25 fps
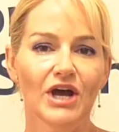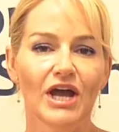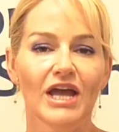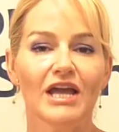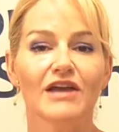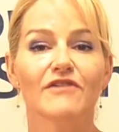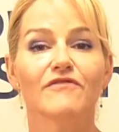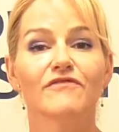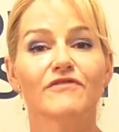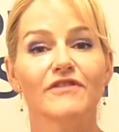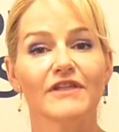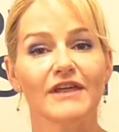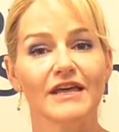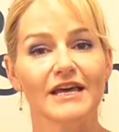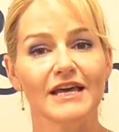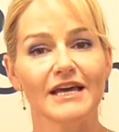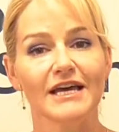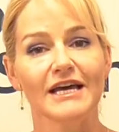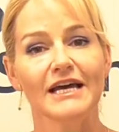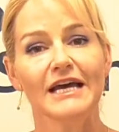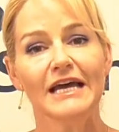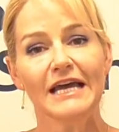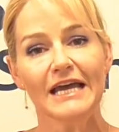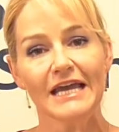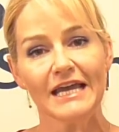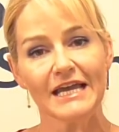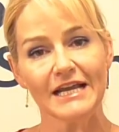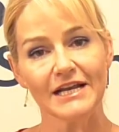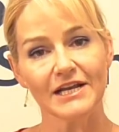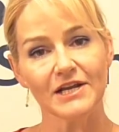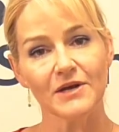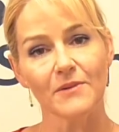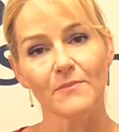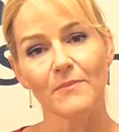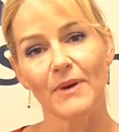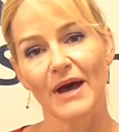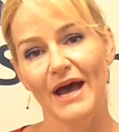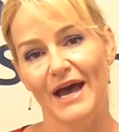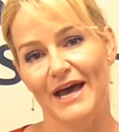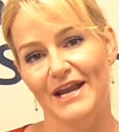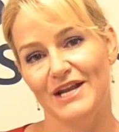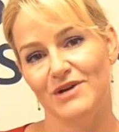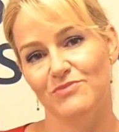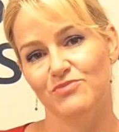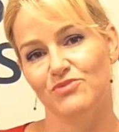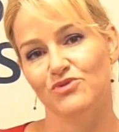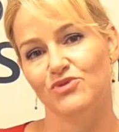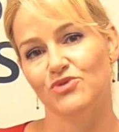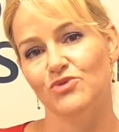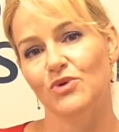if they're
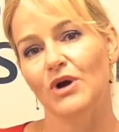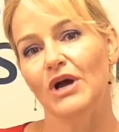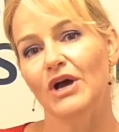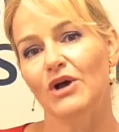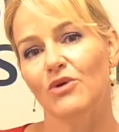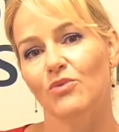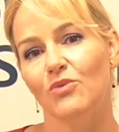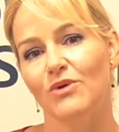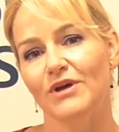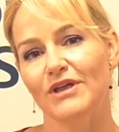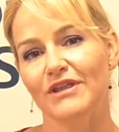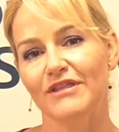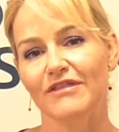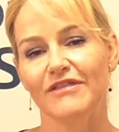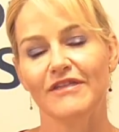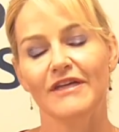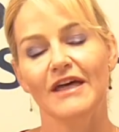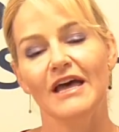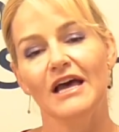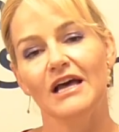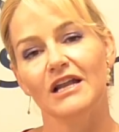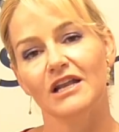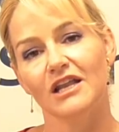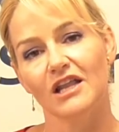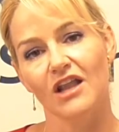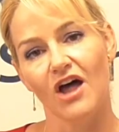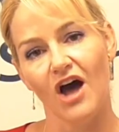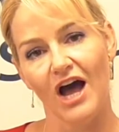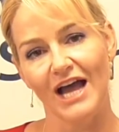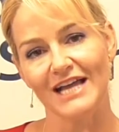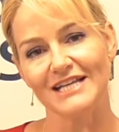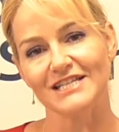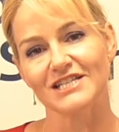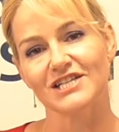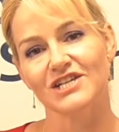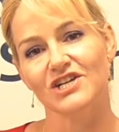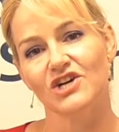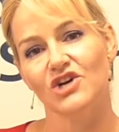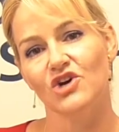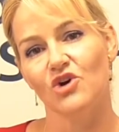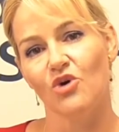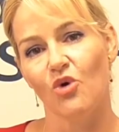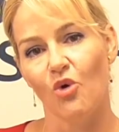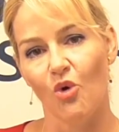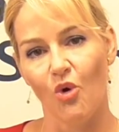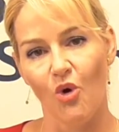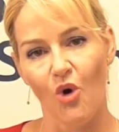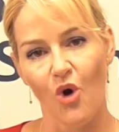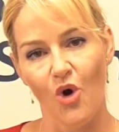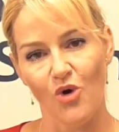incompatible with light
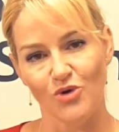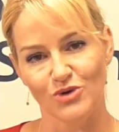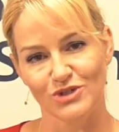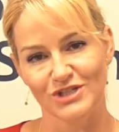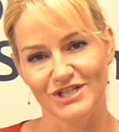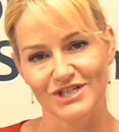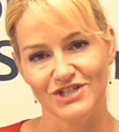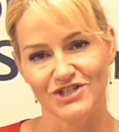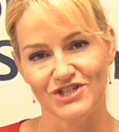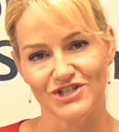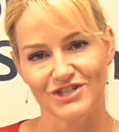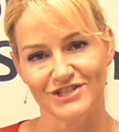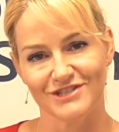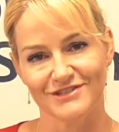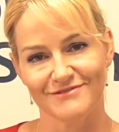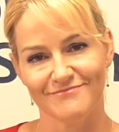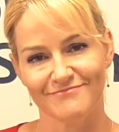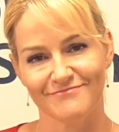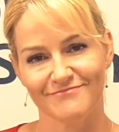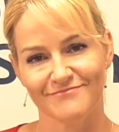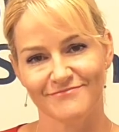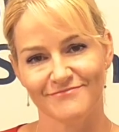or oxygen.